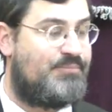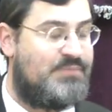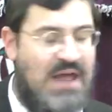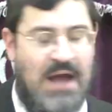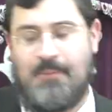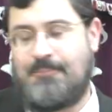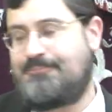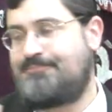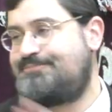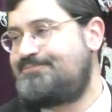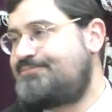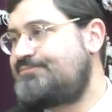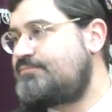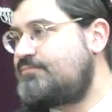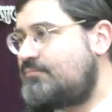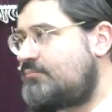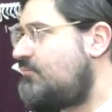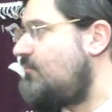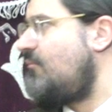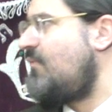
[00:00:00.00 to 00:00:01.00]
Now,
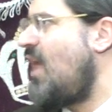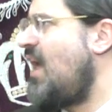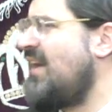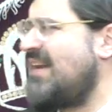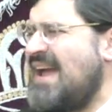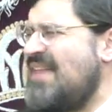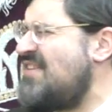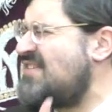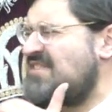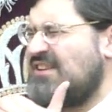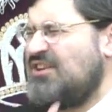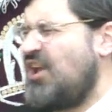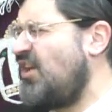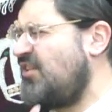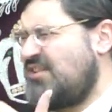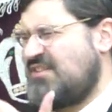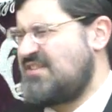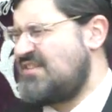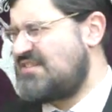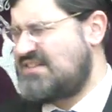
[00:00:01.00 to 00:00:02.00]
again, there's a lot
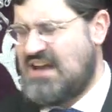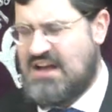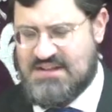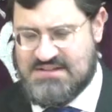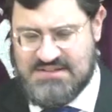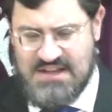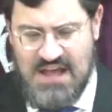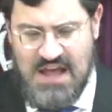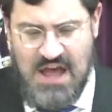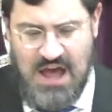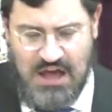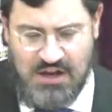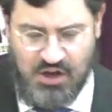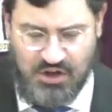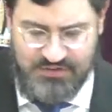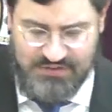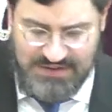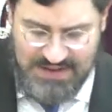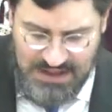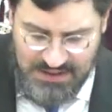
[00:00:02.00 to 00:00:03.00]
to discuss, a
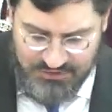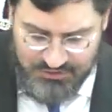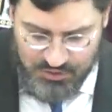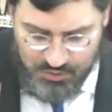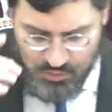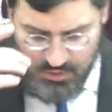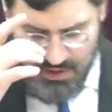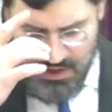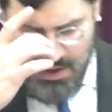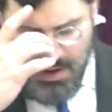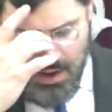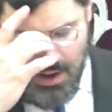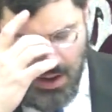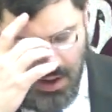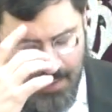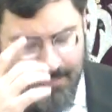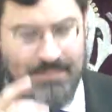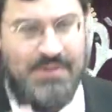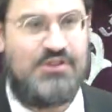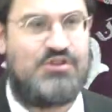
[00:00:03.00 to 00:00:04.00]
lot to get to,
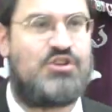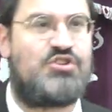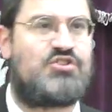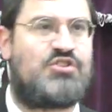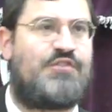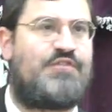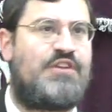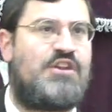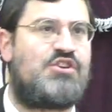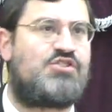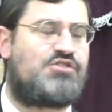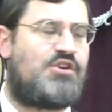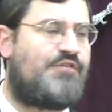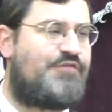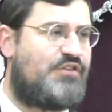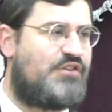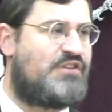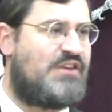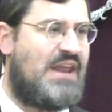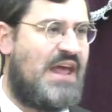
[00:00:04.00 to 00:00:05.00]
but just to finish off
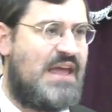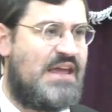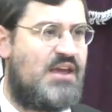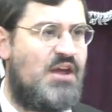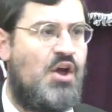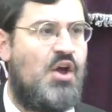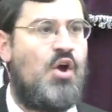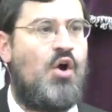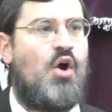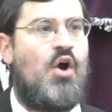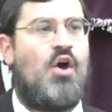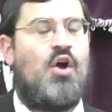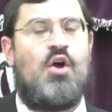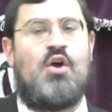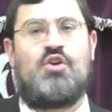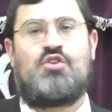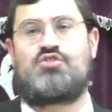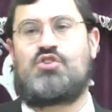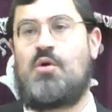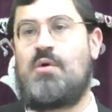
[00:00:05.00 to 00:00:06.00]
for today,
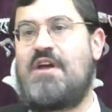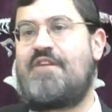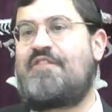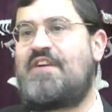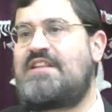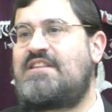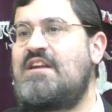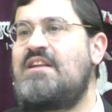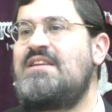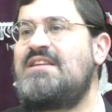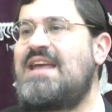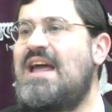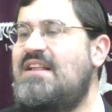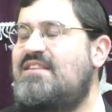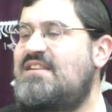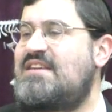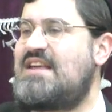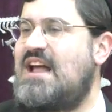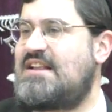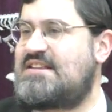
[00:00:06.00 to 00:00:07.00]
so if I didn't get
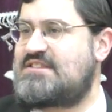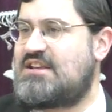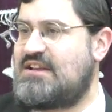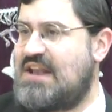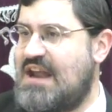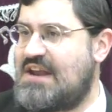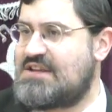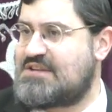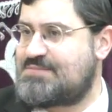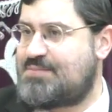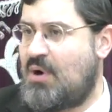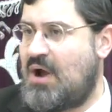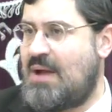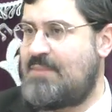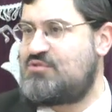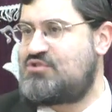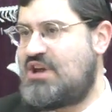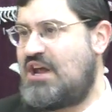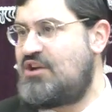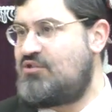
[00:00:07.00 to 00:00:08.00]
to Yad Soledis boy,
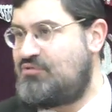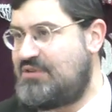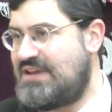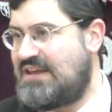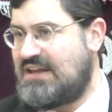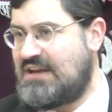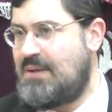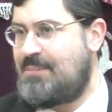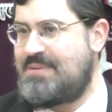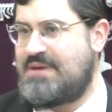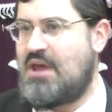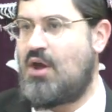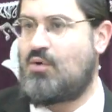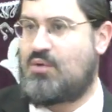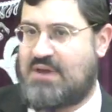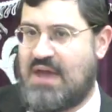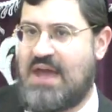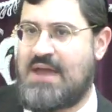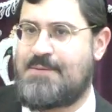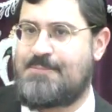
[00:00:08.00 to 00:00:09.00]
I'm generally going to be
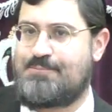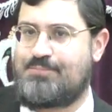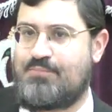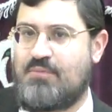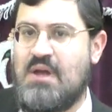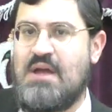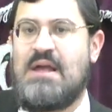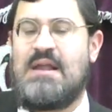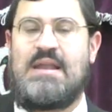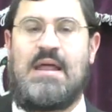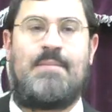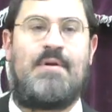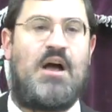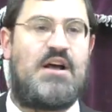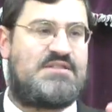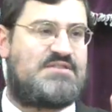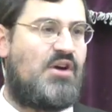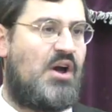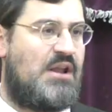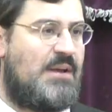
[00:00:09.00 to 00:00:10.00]
okay. Let me
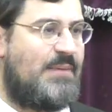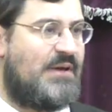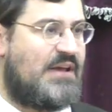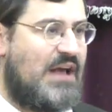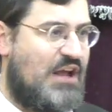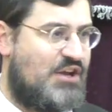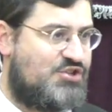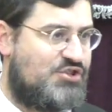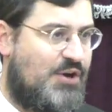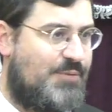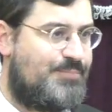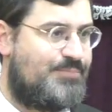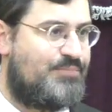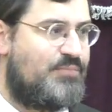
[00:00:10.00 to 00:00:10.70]
ask the Olam Akasha.